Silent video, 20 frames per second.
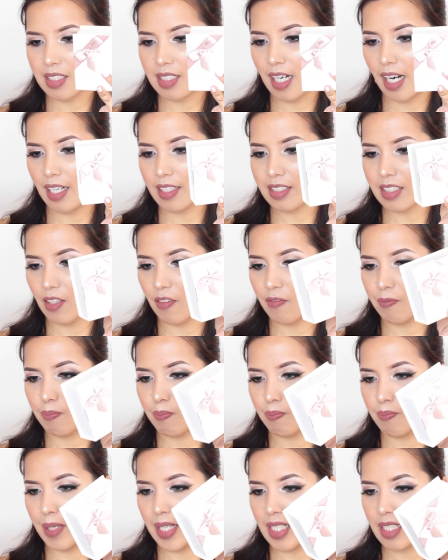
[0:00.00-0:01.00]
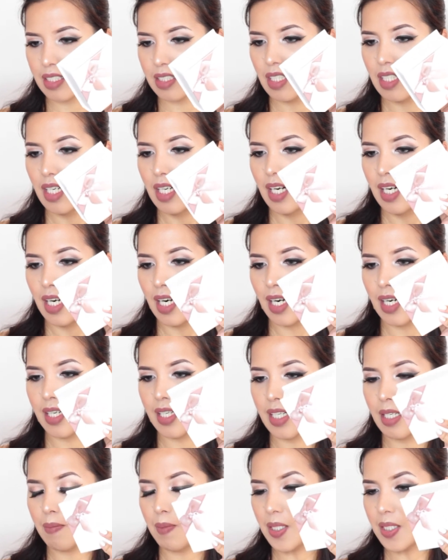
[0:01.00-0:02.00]
It has a pink
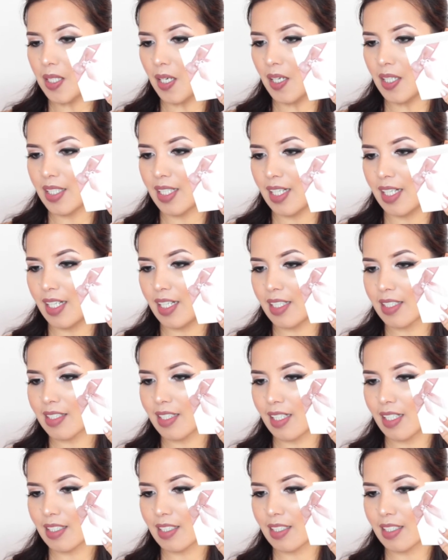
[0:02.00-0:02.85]
ribbon on it.